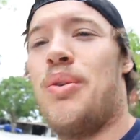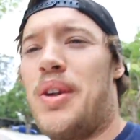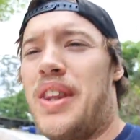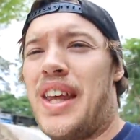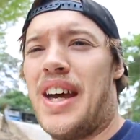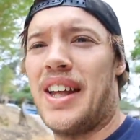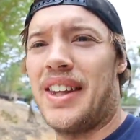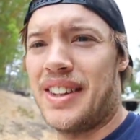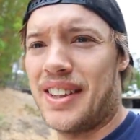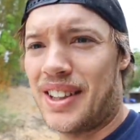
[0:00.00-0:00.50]

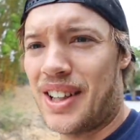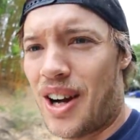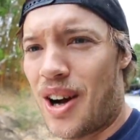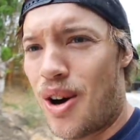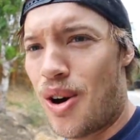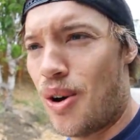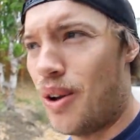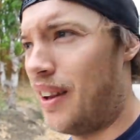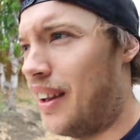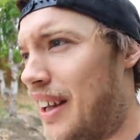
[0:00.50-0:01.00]
without the
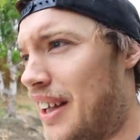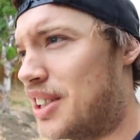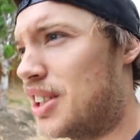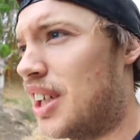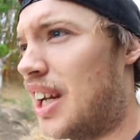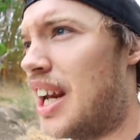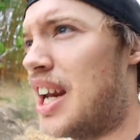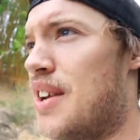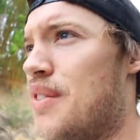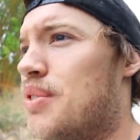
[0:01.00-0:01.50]
goal
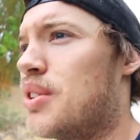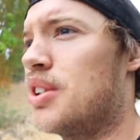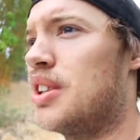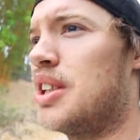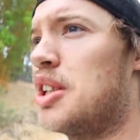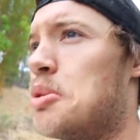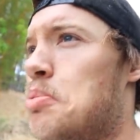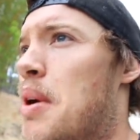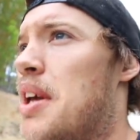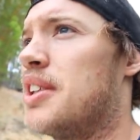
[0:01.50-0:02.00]
achieved because
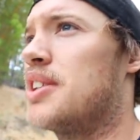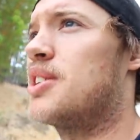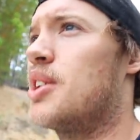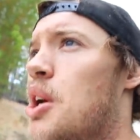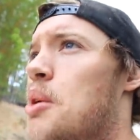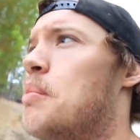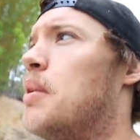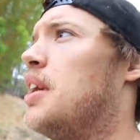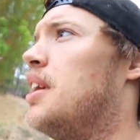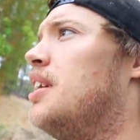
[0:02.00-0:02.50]
he spent
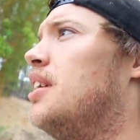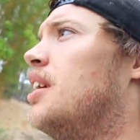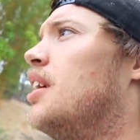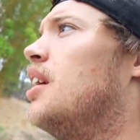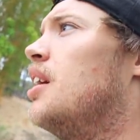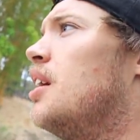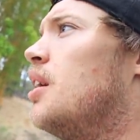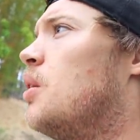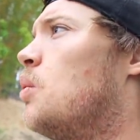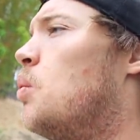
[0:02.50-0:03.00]
so many
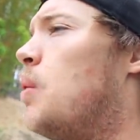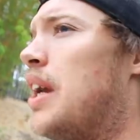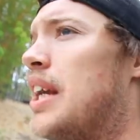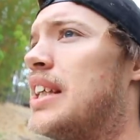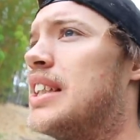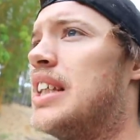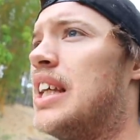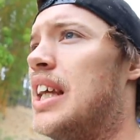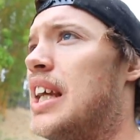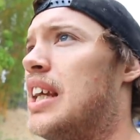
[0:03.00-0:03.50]

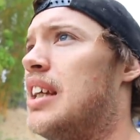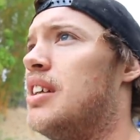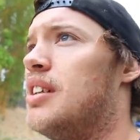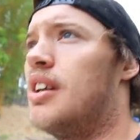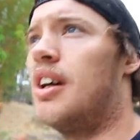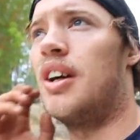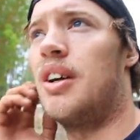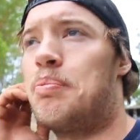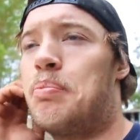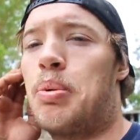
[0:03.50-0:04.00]
weeks here, you
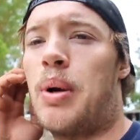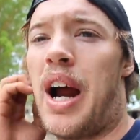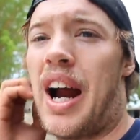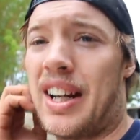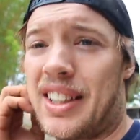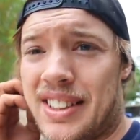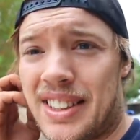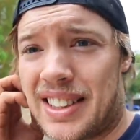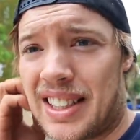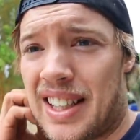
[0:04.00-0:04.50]
know,
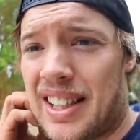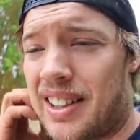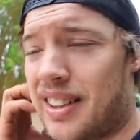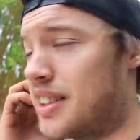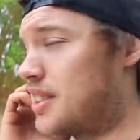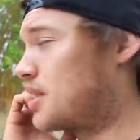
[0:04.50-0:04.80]
practicing